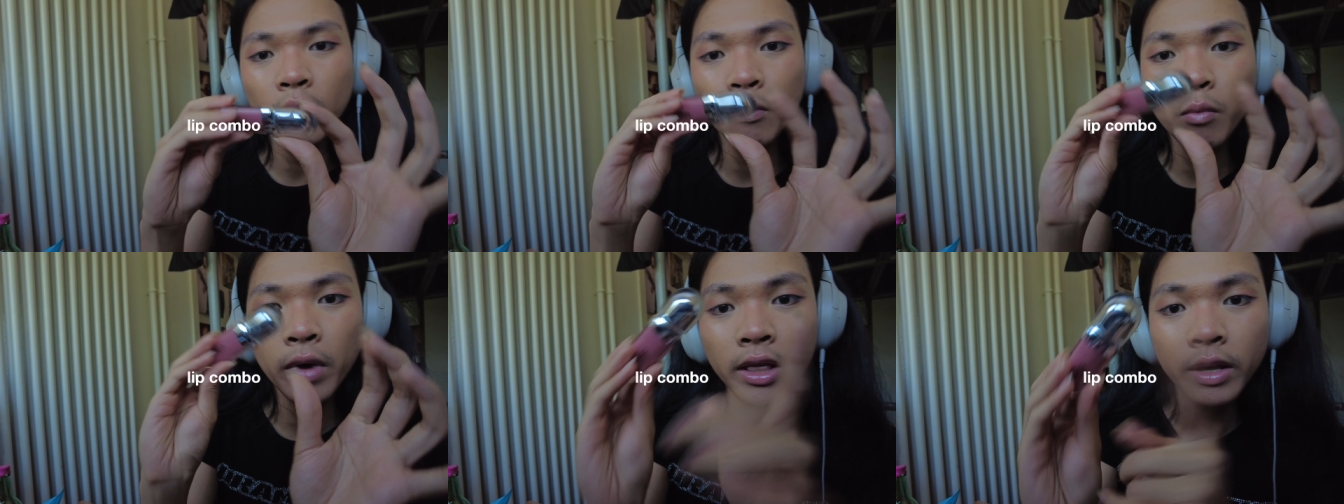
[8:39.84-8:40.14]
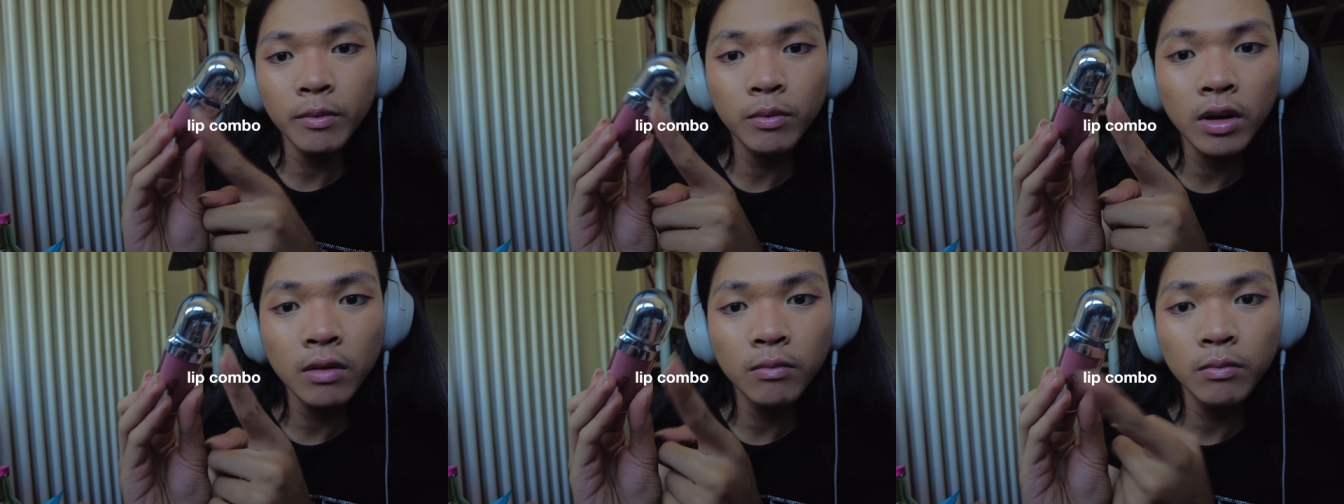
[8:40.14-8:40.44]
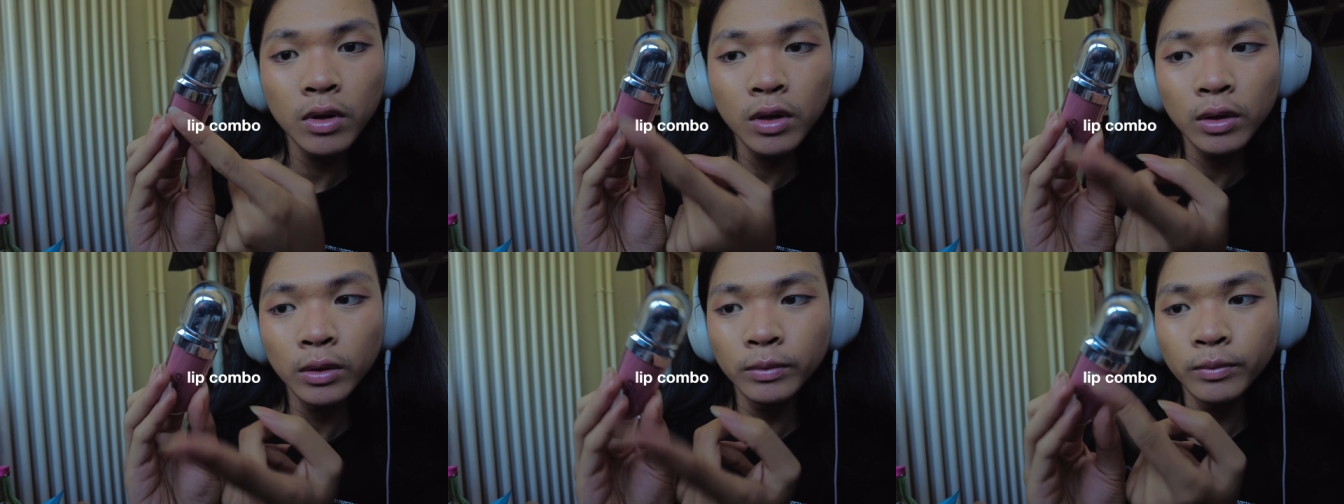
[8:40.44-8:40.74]
my lip
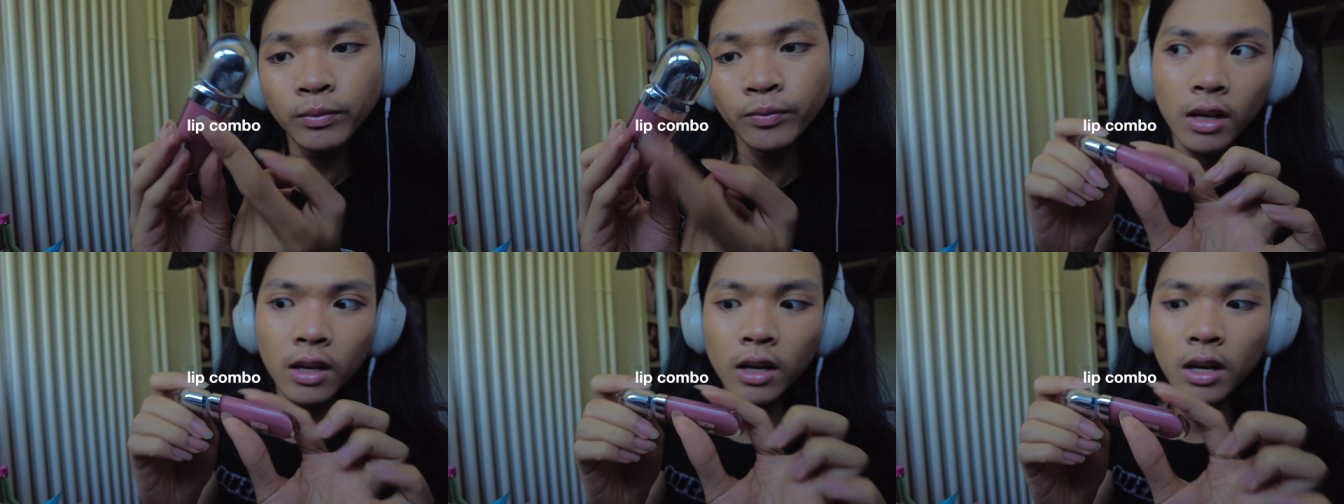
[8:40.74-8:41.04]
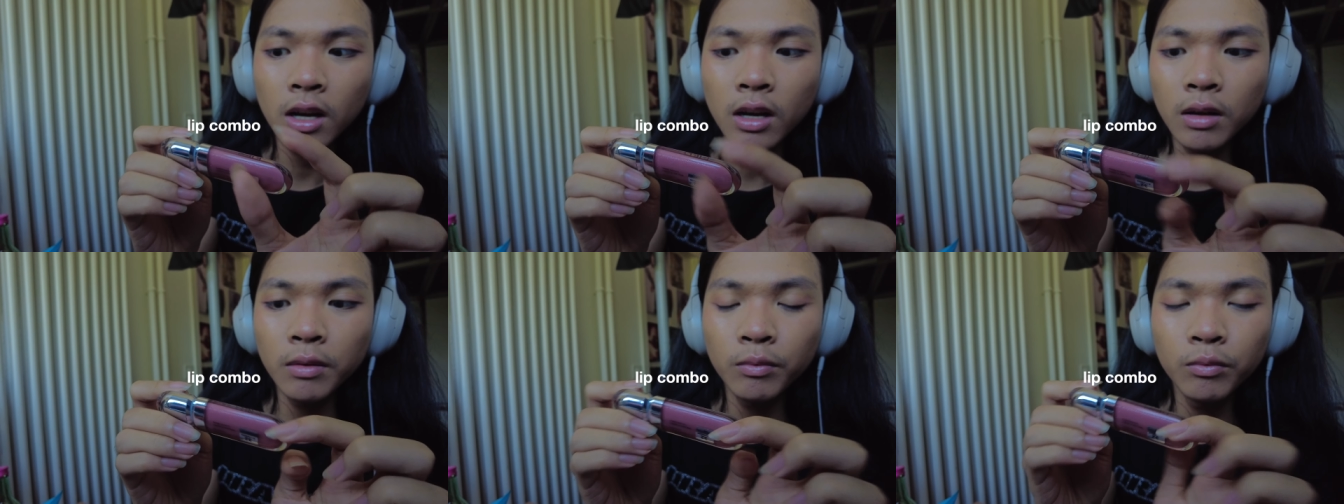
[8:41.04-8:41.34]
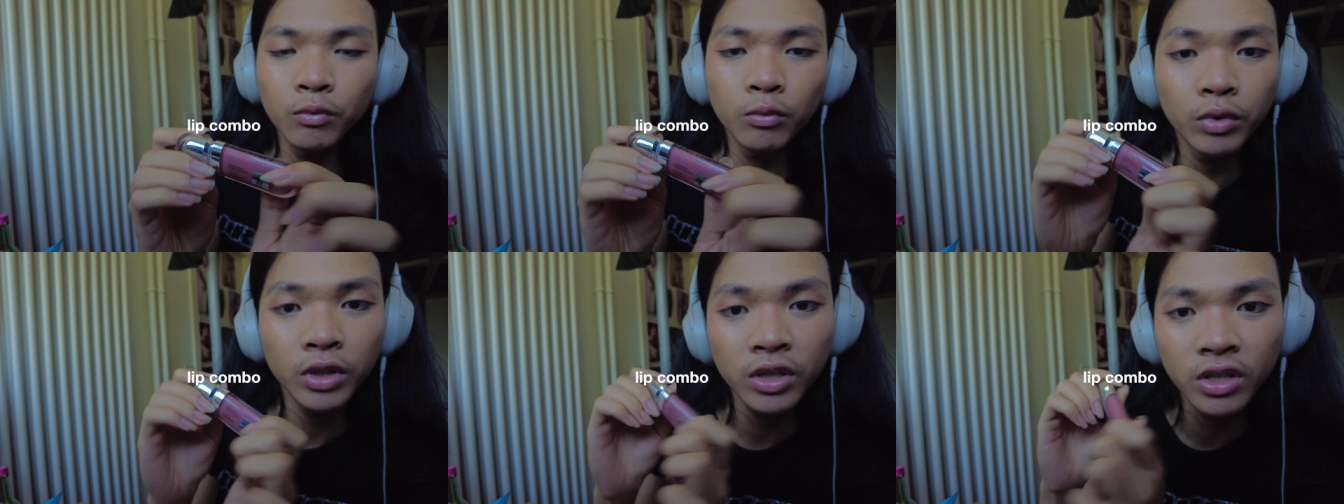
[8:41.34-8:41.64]
combo, um,
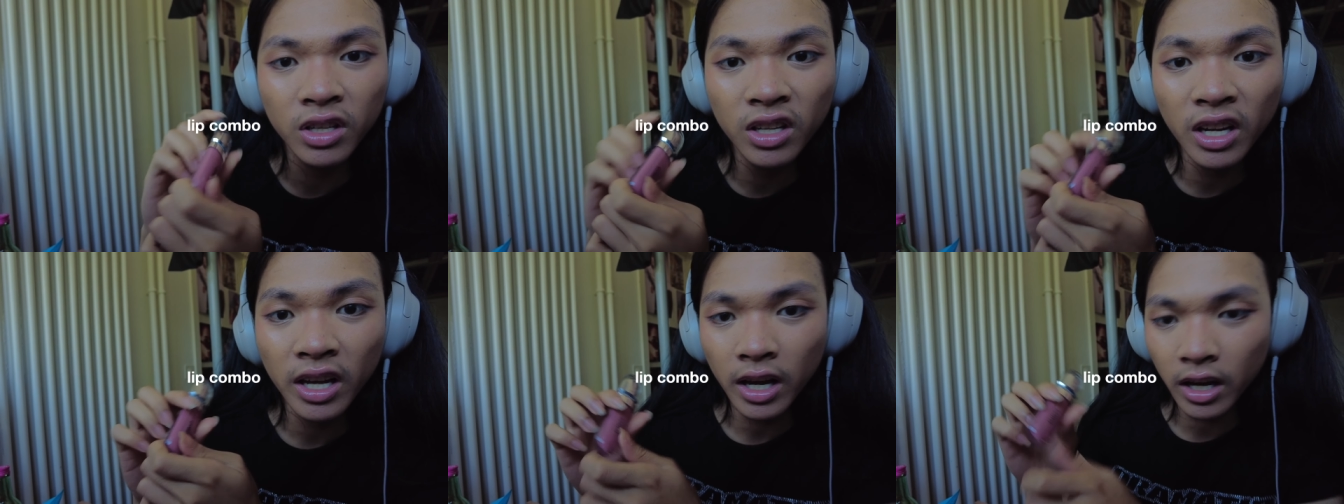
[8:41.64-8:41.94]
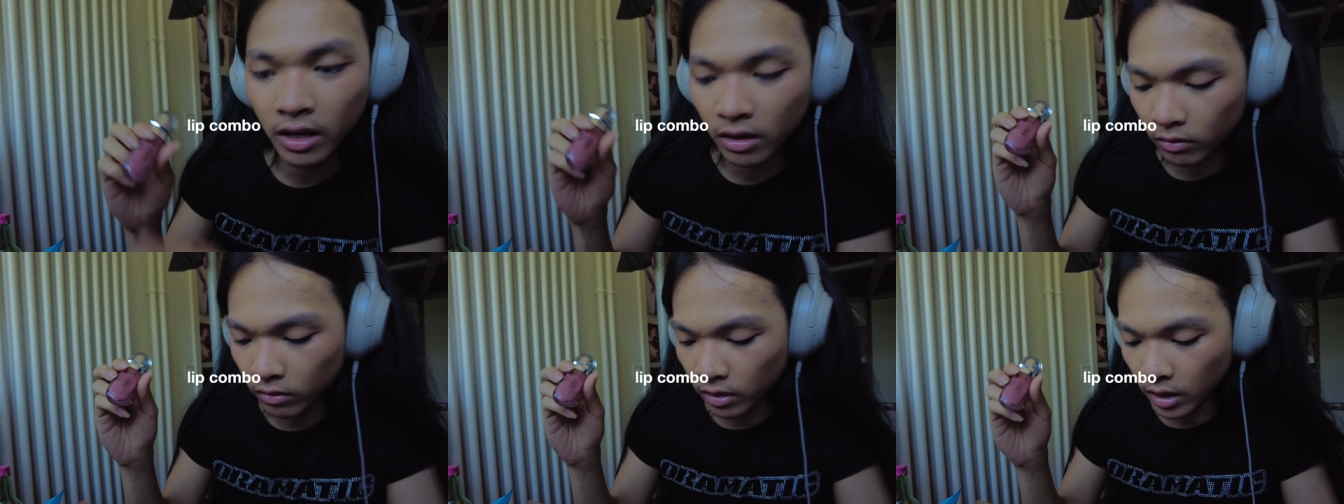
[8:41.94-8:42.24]
which today I don't,